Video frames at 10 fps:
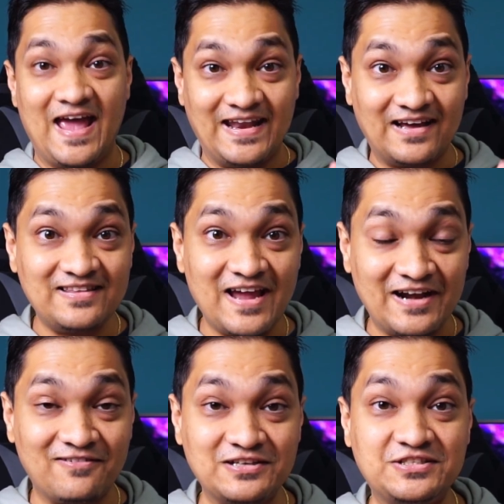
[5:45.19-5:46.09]
Another
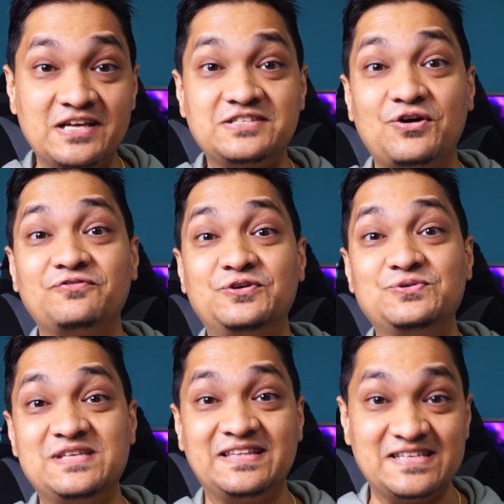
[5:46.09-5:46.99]
advantage of
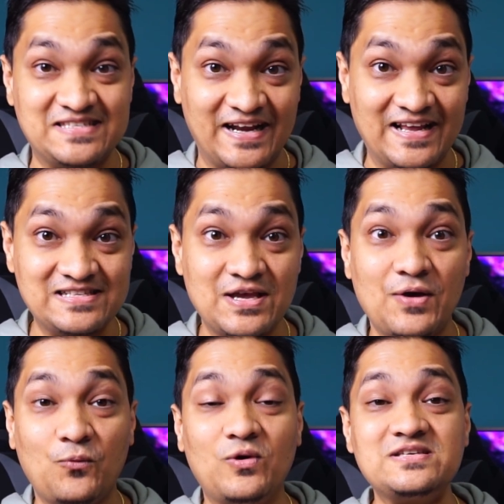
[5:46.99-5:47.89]
using these rails
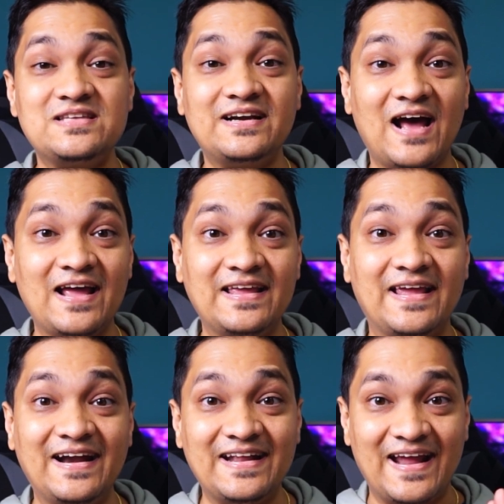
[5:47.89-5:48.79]
was that I
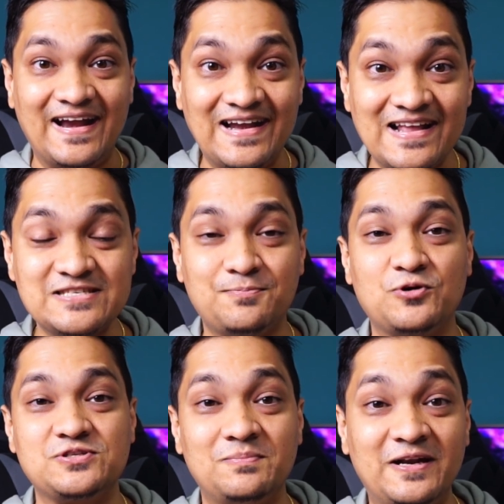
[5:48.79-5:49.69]
get endless
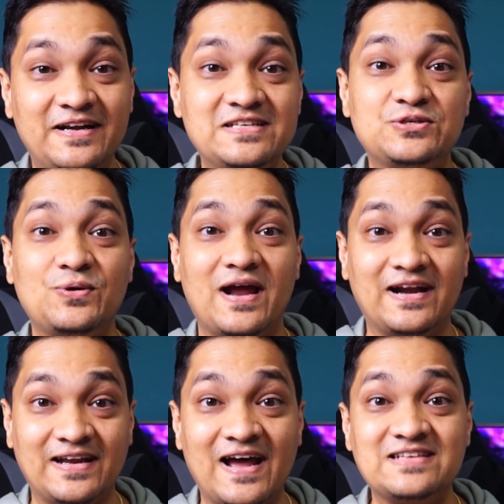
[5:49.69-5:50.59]
possibilities to
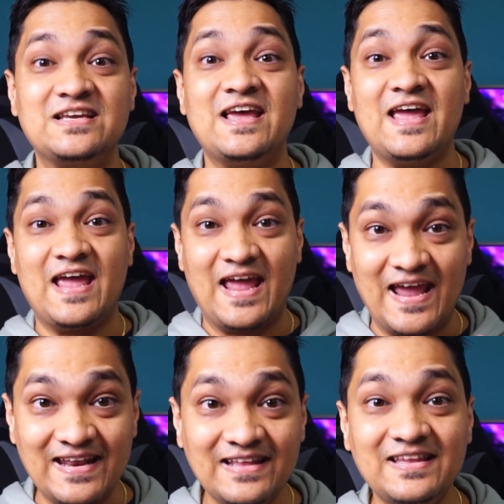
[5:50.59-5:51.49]
attach
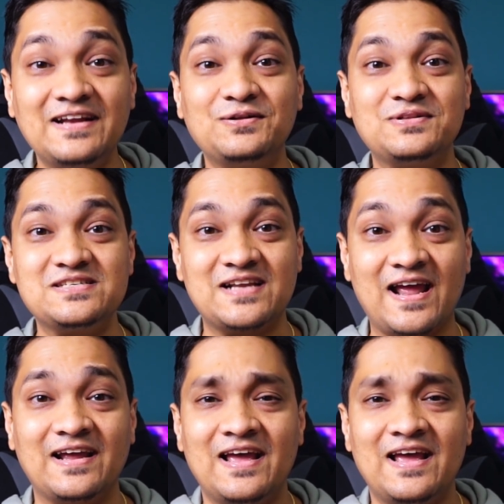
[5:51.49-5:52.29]
anything to this rack,